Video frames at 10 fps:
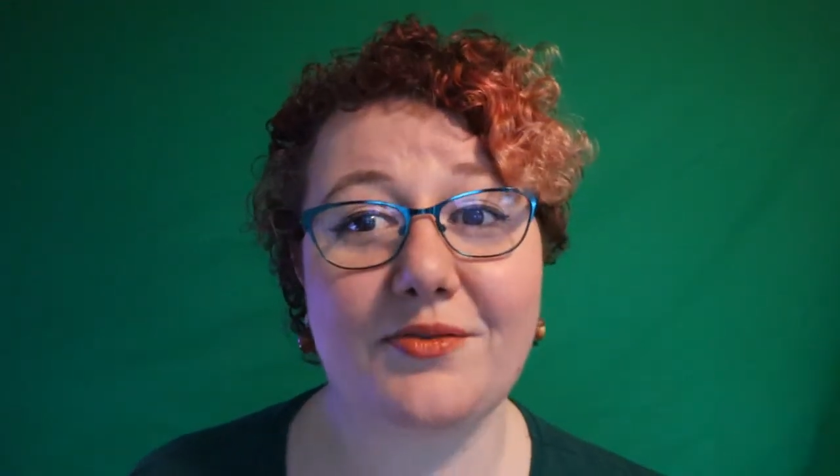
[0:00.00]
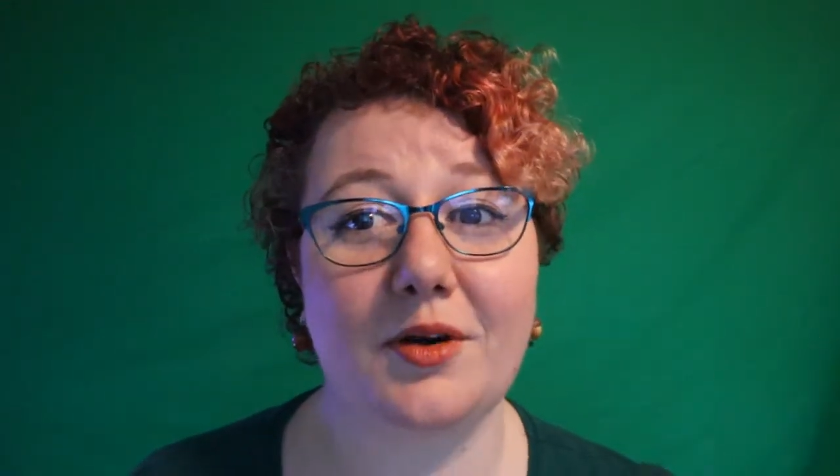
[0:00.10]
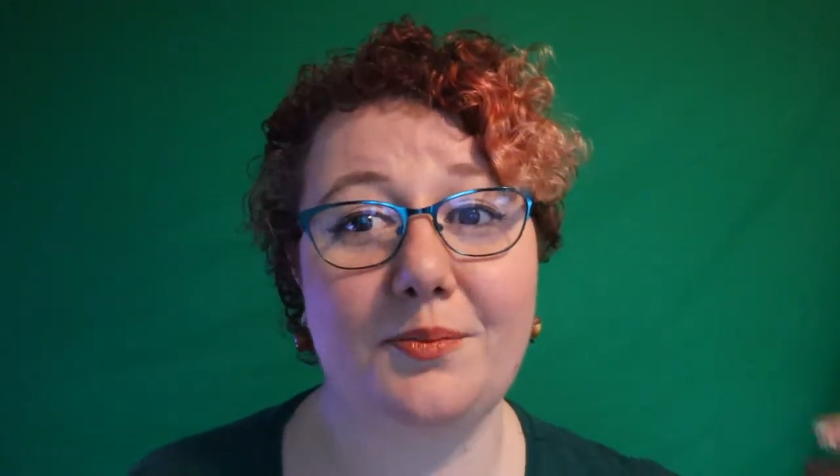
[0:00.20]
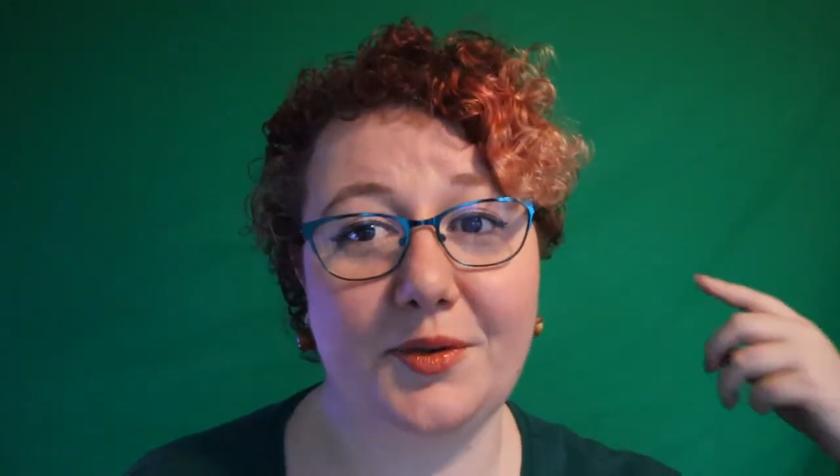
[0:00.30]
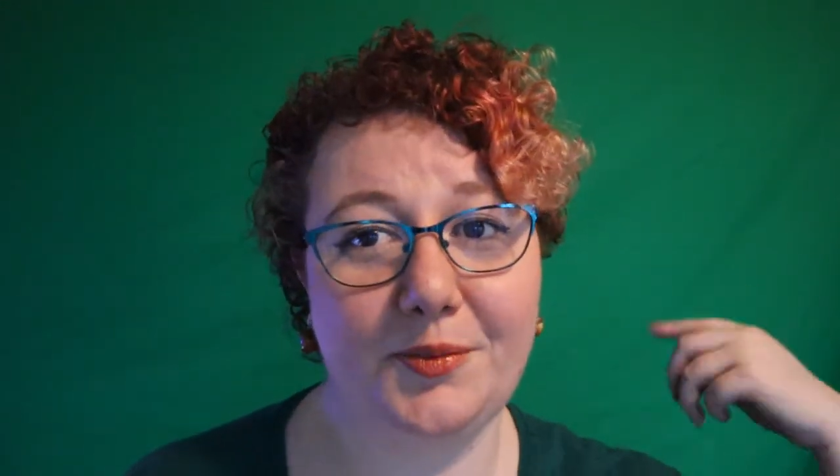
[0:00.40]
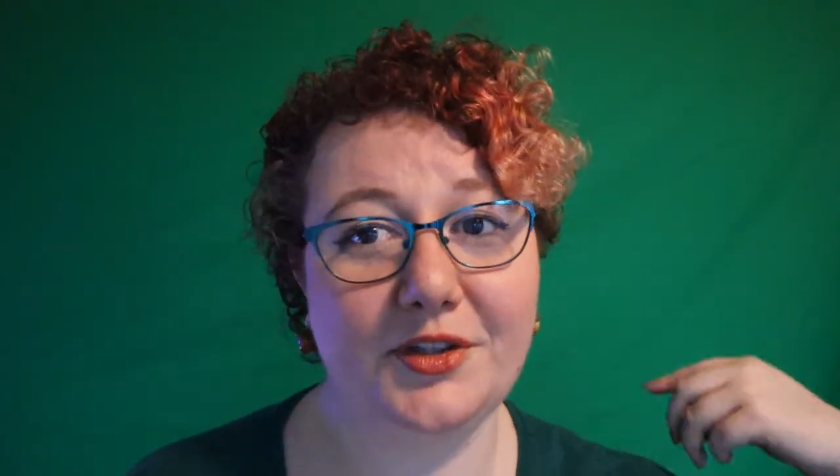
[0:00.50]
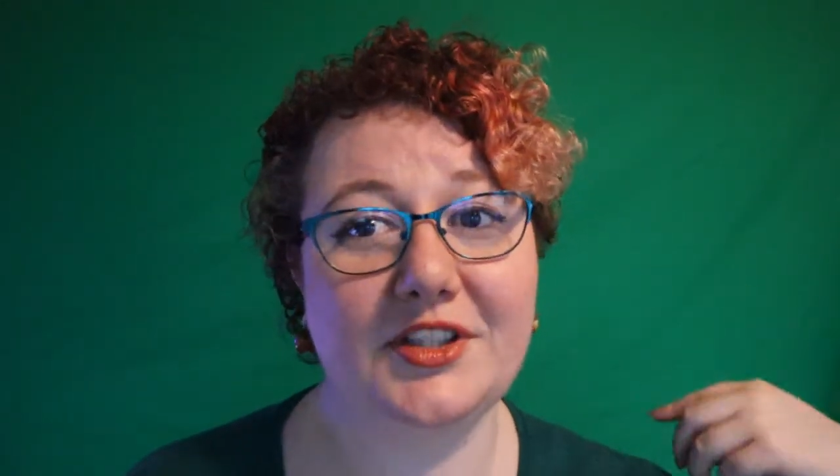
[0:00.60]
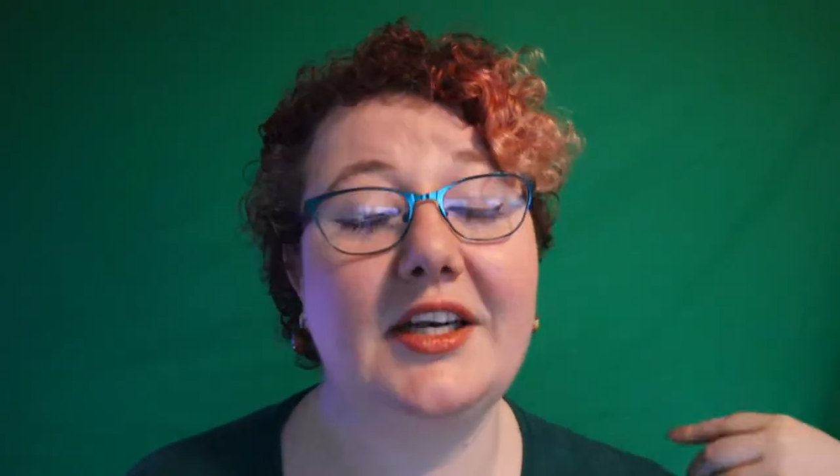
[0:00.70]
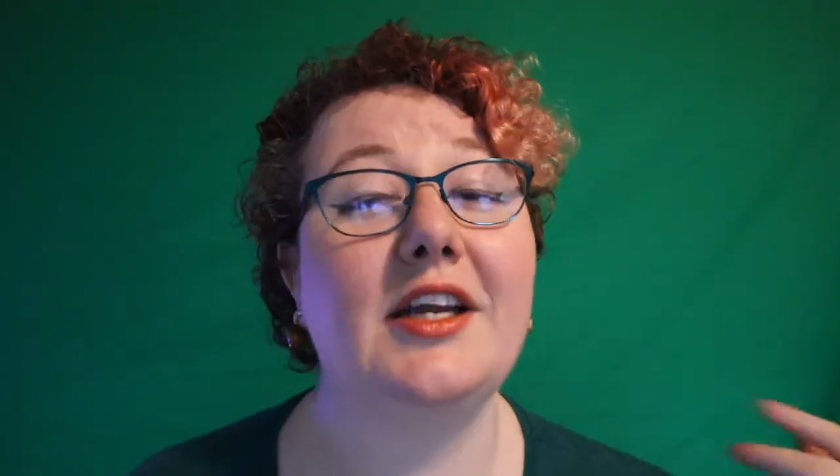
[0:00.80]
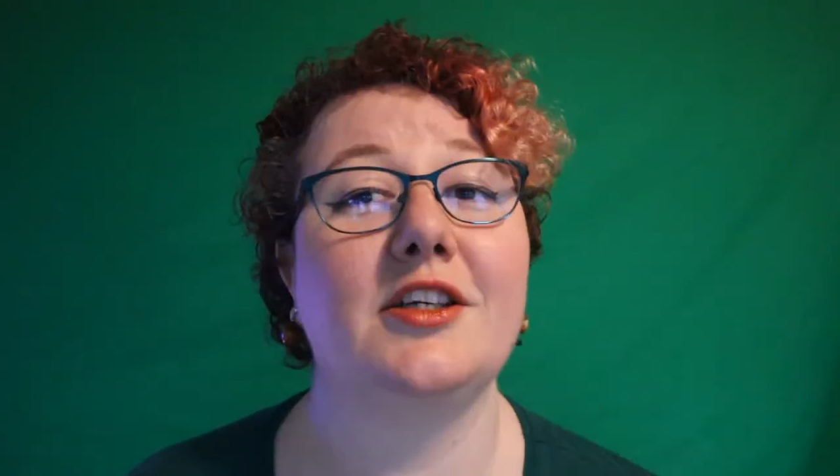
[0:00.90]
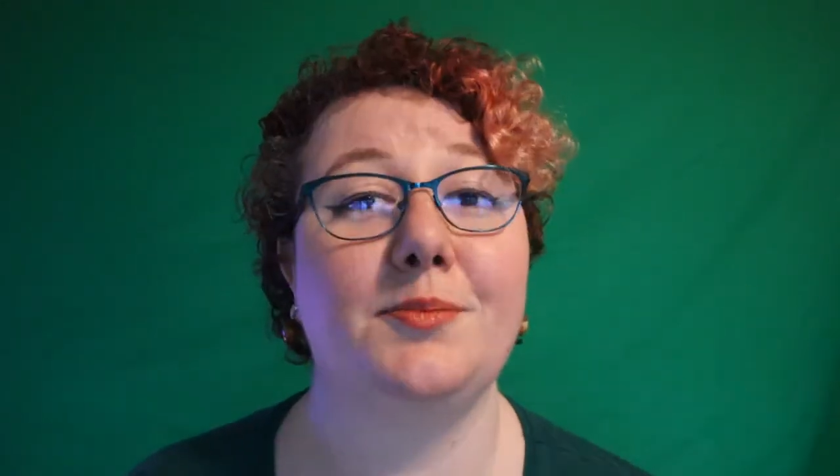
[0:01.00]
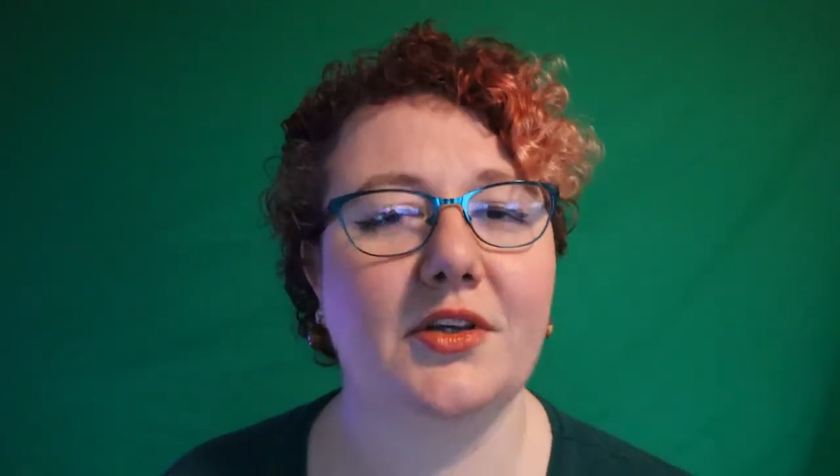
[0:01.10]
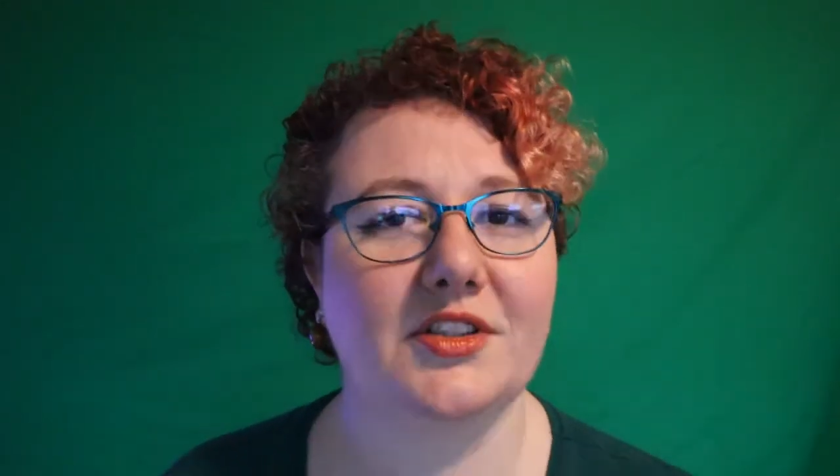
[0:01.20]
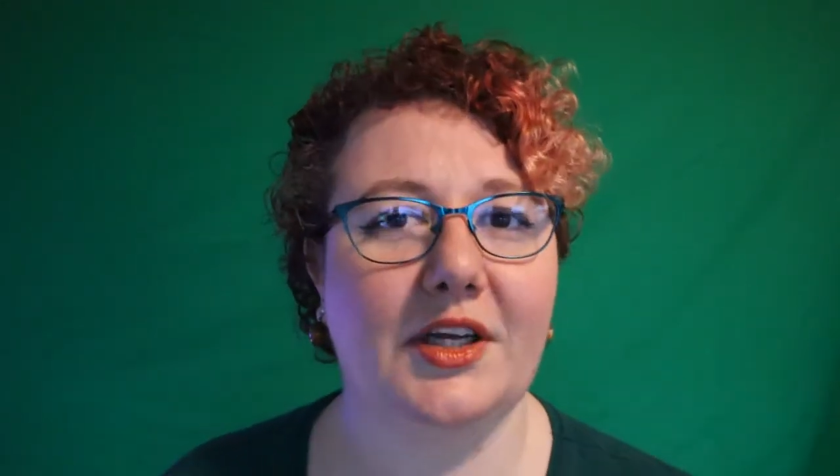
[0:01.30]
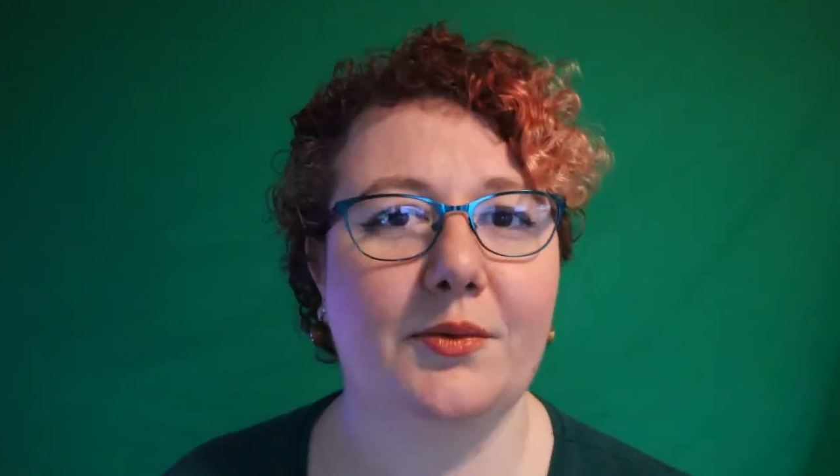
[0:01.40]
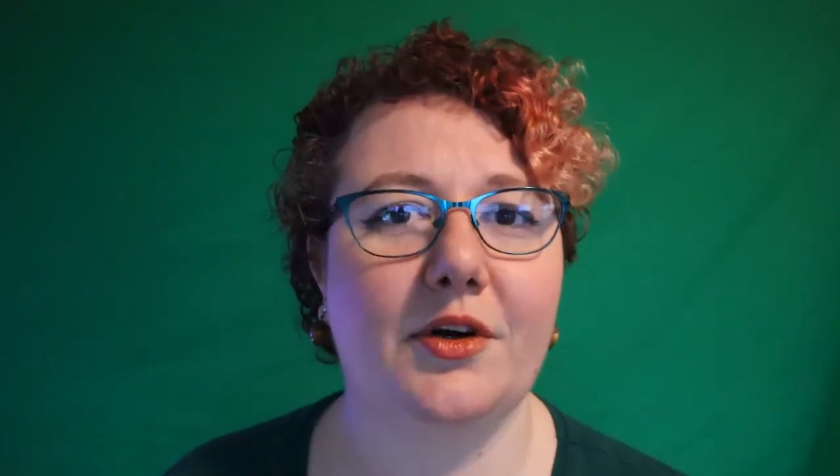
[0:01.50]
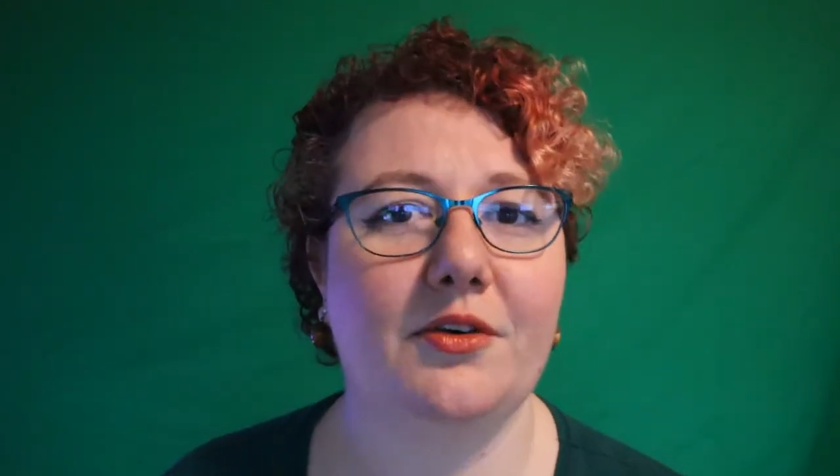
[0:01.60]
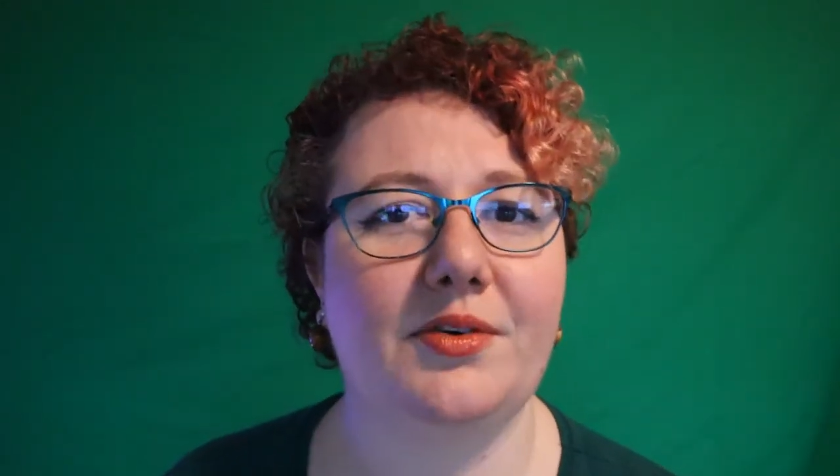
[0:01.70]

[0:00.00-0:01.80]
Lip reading: from the mutineers because they were